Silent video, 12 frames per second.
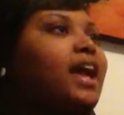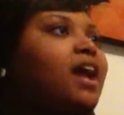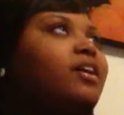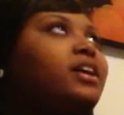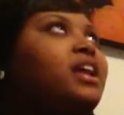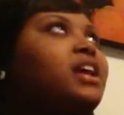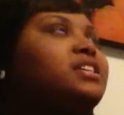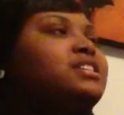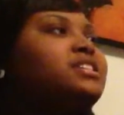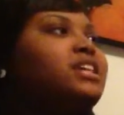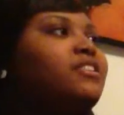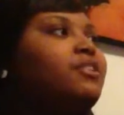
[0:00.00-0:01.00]
how can I
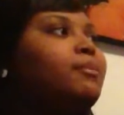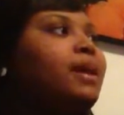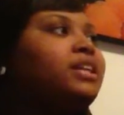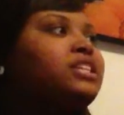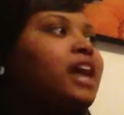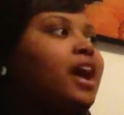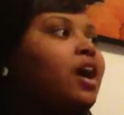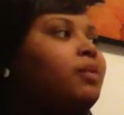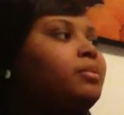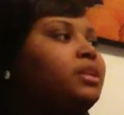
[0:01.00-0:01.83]
just give up my child?